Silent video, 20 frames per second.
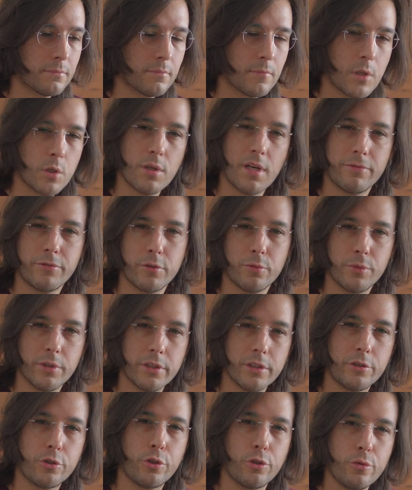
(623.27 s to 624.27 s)
You have to
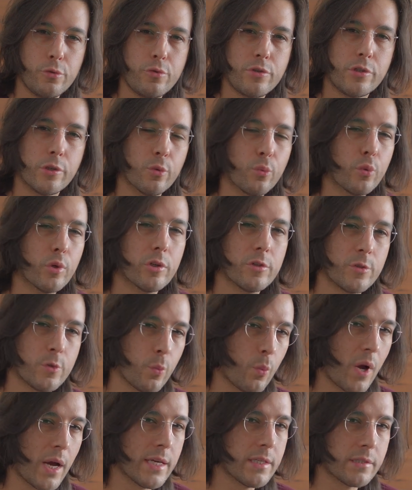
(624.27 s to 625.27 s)
really choose your words
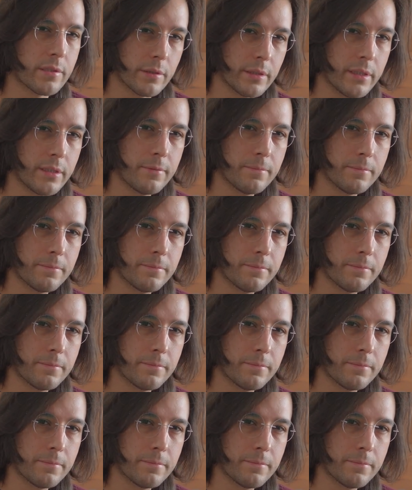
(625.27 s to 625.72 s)
wisely.